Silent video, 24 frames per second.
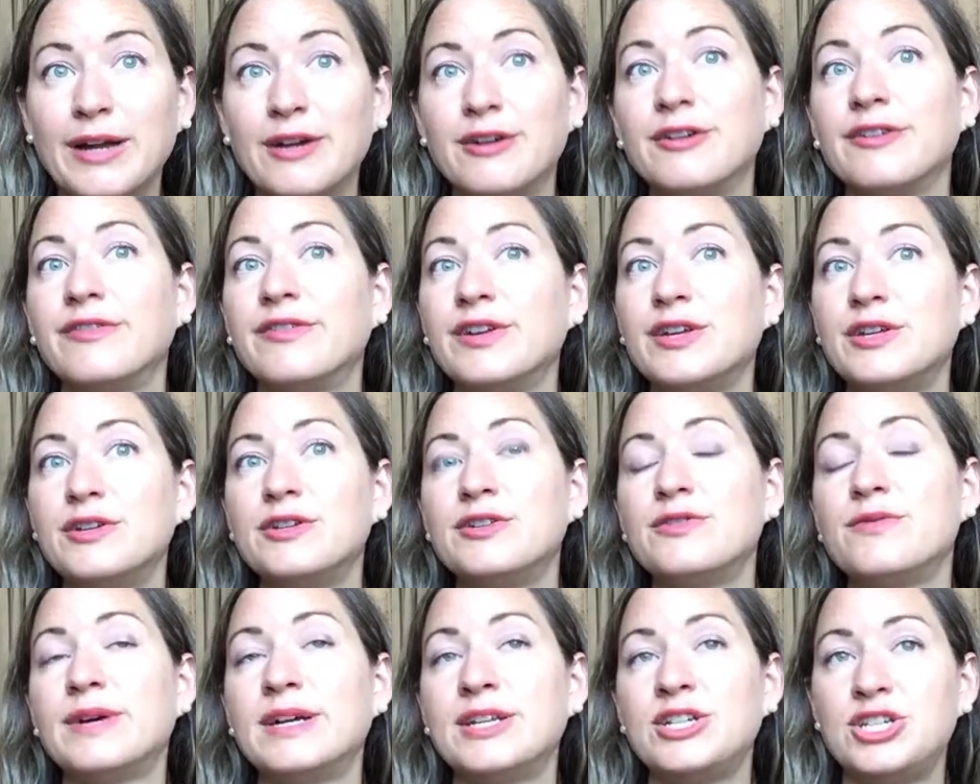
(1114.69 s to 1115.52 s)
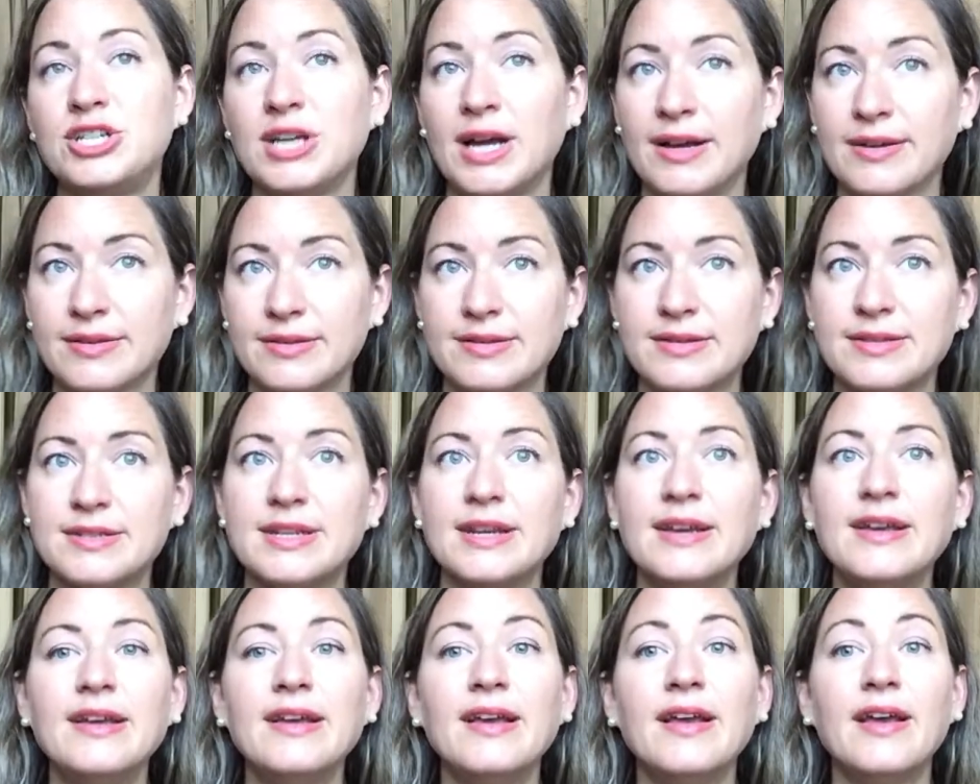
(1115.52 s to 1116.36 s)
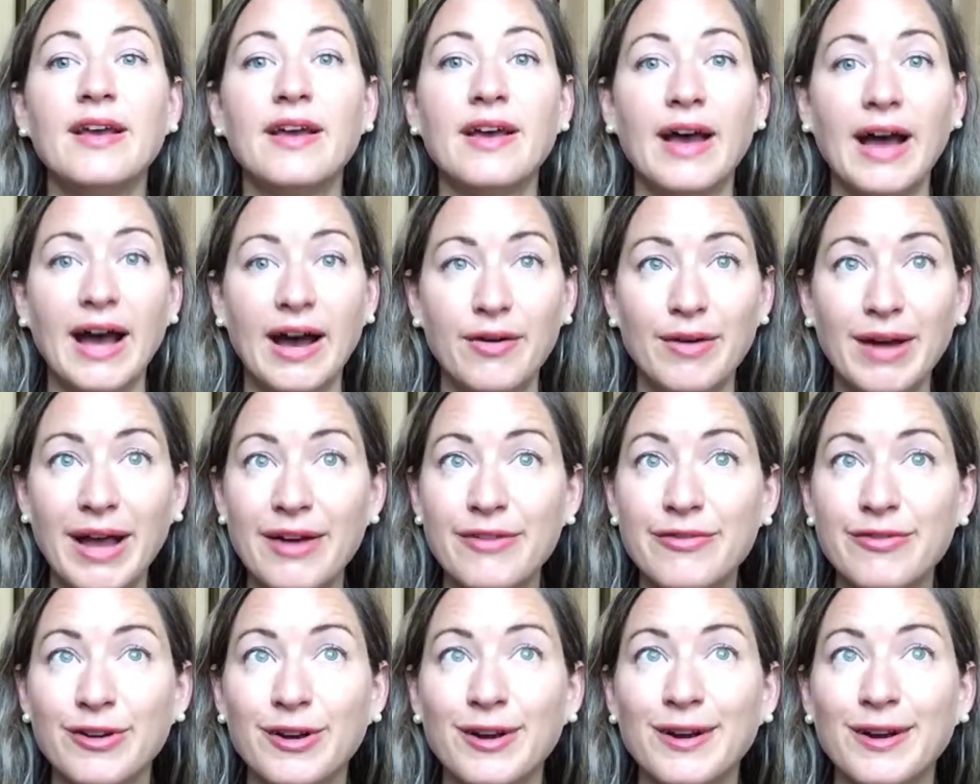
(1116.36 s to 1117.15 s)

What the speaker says: so it does require for you to adjust.